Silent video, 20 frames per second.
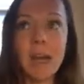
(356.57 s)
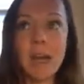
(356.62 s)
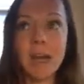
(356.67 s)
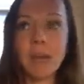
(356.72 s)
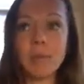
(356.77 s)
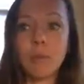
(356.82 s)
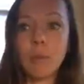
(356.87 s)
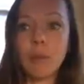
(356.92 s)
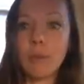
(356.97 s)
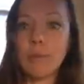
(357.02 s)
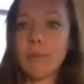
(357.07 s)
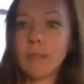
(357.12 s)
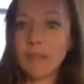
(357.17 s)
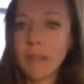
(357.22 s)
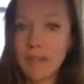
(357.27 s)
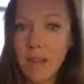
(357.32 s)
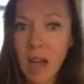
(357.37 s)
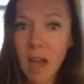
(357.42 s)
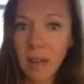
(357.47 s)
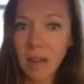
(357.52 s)
gluten
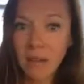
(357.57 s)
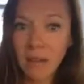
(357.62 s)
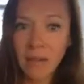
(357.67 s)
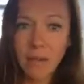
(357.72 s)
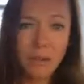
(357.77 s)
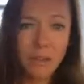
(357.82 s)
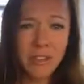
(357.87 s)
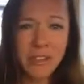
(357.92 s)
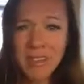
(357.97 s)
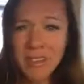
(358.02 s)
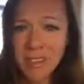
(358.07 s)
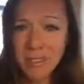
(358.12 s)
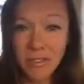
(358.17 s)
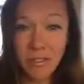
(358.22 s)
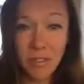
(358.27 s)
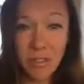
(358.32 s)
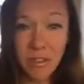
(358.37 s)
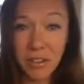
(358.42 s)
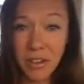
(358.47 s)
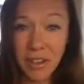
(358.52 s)
intolerant. We just didn't
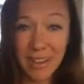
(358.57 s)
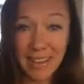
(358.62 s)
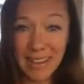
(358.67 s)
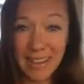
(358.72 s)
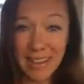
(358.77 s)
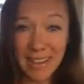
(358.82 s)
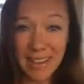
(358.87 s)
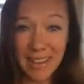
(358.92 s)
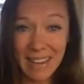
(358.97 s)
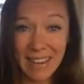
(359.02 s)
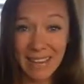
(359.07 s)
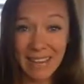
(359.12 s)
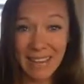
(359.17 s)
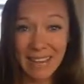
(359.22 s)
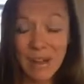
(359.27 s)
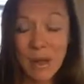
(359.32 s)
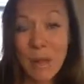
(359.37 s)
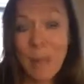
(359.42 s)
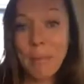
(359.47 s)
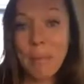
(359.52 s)
feel good eating it.
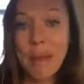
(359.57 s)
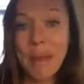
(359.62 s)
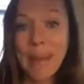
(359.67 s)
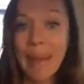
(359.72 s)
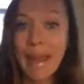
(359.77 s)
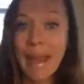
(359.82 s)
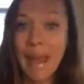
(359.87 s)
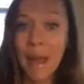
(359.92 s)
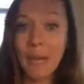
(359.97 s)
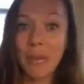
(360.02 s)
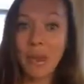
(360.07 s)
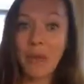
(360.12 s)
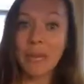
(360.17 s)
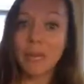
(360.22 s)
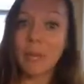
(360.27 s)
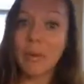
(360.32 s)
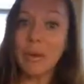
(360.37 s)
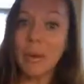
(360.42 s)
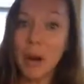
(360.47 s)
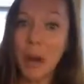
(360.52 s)
But now that I'm
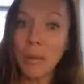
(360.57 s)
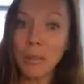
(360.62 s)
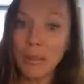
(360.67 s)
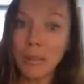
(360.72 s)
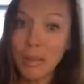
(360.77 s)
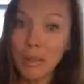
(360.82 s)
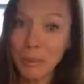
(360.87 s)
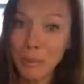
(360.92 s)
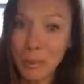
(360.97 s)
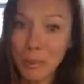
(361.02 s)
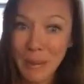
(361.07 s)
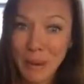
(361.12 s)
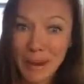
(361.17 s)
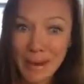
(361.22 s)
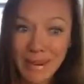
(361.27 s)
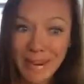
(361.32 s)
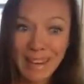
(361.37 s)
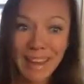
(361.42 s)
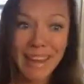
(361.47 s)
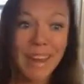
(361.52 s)
properly
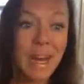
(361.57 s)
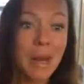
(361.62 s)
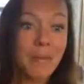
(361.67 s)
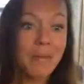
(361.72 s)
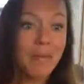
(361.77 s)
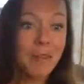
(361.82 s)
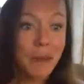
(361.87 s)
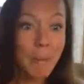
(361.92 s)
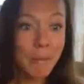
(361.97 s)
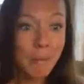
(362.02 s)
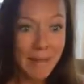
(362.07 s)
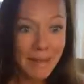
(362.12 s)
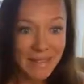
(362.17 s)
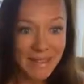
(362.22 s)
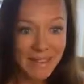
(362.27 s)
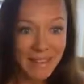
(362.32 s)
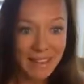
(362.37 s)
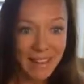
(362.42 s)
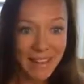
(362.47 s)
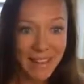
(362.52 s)
preparing it and I'm fermenting
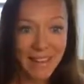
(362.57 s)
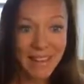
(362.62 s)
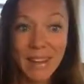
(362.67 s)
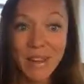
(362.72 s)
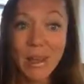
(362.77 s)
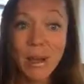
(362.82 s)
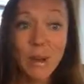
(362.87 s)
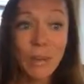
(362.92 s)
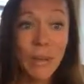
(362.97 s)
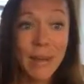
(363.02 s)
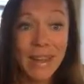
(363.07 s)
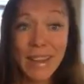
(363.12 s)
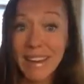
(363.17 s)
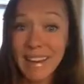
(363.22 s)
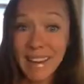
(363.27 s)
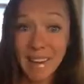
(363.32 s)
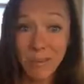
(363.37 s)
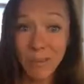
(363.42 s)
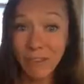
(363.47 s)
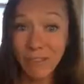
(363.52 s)
it, we eat it
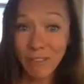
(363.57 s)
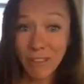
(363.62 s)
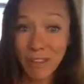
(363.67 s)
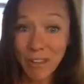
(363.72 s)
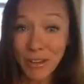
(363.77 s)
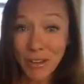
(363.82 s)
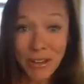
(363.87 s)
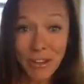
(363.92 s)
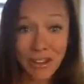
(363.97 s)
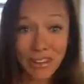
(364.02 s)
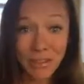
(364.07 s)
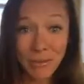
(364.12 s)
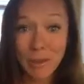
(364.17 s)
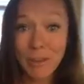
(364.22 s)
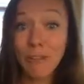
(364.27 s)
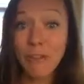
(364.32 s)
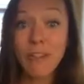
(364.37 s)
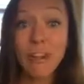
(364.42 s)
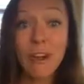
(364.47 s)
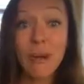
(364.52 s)
and we feel good. We
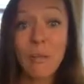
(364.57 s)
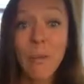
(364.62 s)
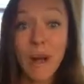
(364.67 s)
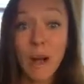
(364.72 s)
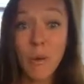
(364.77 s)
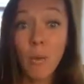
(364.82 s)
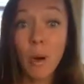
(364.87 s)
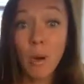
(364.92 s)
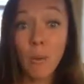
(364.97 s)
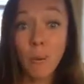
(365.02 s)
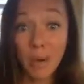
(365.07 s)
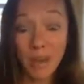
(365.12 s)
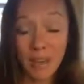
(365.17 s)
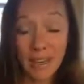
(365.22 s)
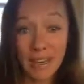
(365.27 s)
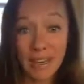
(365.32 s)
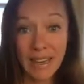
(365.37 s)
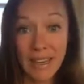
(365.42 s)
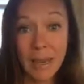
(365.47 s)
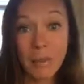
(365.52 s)
feel well while we're
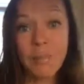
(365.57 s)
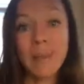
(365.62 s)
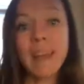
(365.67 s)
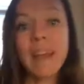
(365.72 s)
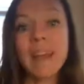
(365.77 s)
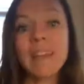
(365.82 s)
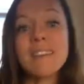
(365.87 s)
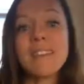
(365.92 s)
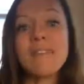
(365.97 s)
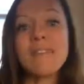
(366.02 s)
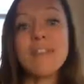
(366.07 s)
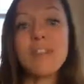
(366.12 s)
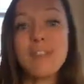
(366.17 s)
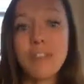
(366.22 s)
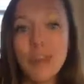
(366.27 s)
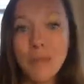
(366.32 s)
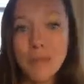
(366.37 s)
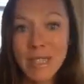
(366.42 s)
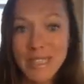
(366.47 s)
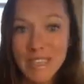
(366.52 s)
eating it because of the
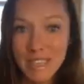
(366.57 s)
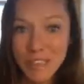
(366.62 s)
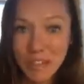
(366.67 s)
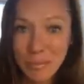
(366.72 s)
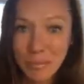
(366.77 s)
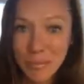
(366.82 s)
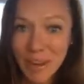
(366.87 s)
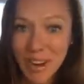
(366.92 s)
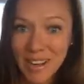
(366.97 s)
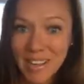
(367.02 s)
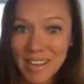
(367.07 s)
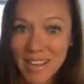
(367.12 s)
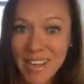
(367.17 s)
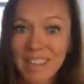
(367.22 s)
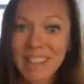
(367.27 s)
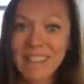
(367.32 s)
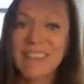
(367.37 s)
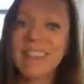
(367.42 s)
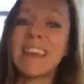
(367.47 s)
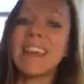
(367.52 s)
fermentation process,
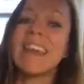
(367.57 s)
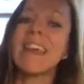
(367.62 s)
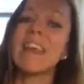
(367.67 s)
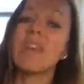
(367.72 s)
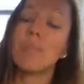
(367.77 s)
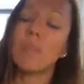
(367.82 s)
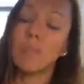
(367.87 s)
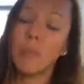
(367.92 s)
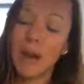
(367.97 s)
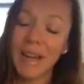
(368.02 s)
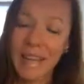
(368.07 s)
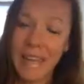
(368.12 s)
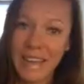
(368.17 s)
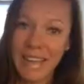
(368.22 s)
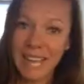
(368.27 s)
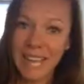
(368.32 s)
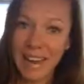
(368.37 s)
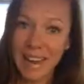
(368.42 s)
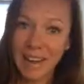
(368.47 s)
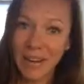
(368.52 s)
breaking
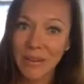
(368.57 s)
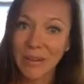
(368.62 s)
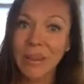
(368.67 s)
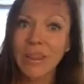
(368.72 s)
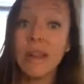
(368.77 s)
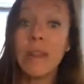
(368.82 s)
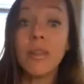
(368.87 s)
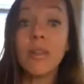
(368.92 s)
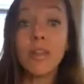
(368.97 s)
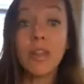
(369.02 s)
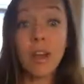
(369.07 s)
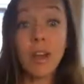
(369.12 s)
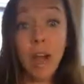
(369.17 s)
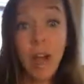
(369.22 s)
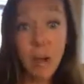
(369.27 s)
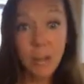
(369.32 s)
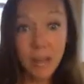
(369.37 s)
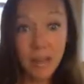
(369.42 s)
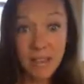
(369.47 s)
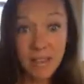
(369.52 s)
down the
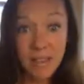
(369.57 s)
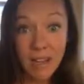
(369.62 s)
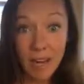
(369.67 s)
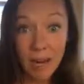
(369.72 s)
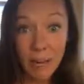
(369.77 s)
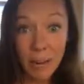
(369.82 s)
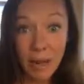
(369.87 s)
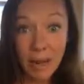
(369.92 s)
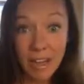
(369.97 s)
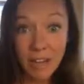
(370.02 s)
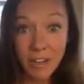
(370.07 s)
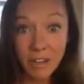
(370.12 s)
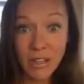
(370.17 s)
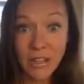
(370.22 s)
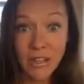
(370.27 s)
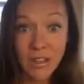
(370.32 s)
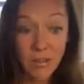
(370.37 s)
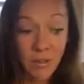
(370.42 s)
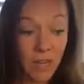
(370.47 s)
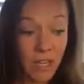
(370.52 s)
complex carbohydrates,
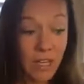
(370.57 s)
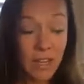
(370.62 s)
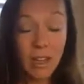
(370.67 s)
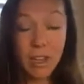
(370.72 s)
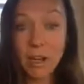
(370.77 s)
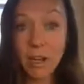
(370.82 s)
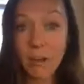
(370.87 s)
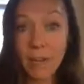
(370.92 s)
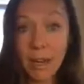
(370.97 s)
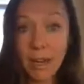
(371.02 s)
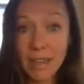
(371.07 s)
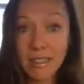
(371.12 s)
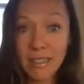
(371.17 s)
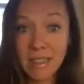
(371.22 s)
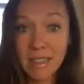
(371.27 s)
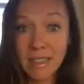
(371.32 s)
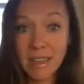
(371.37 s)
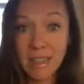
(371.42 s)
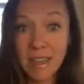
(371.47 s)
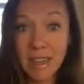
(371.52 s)
feeding the good
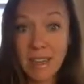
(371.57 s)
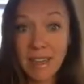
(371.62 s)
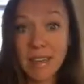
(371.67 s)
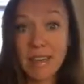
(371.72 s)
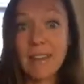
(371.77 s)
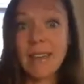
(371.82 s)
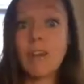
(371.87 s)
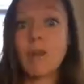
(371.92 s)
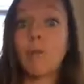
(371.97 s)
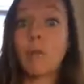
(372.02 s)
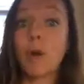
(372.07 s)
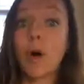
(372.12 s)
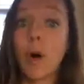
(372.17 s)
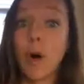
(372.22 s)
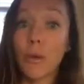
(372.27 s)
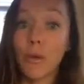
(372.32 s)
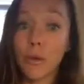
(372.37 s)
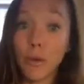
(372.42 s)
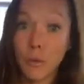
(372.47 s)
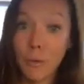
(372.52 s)
bacteria. We're
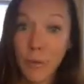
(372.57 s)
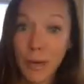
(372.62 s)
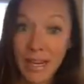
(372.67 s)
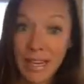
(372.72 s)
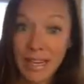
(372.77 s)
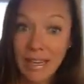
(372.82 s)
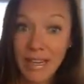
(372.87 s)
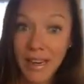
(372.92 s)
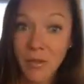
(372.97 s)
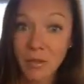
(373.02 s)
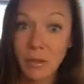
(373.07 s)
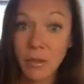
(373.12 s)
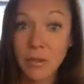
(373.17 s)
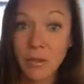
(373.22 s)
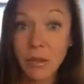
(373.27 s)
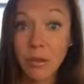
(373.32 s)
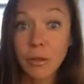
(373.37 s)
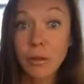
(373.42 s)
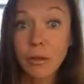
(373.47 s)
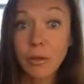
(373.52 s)
also breaking down those
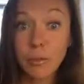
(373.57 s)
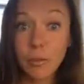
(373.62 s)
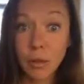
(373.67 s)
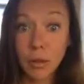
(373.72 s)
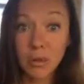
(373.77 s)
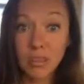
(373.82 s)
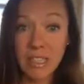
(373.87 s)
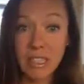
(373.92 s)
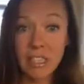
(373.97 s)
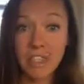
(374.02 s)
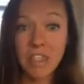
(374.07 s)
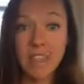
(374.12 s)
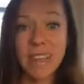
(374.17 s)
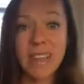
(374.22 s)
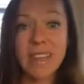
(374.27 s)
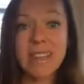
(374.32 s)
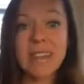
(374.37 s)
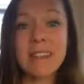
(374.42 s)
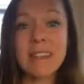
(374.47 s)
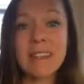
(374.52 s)
gluten protein
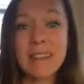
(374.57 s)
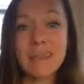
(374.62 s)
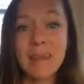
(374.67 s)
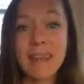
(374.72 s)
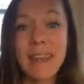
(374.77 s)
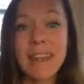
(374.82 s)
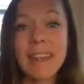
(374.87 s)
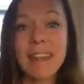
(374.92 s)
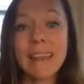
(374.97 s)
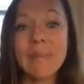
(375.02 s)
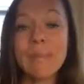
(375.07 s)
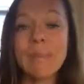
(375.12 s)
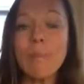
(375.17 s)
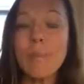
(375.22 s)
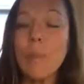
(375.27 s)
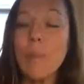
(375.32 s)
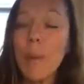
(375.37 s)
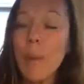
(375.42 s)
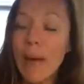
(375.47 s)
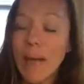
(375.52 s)
chains to make it
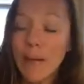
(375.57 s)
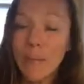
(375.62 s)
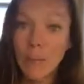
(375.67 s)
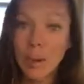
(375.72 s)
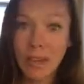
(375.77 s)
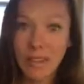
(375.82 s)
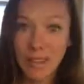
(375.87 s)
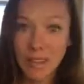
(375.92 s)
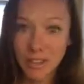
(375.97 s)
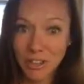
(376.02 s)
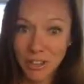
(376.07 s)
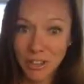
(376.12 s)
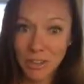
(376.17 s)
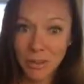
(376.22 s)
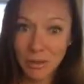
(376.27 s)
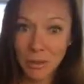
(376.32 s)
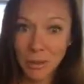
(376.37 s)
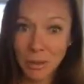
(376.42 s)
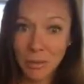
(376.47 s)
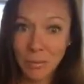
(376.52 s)
way more
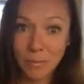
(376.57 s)
digestible.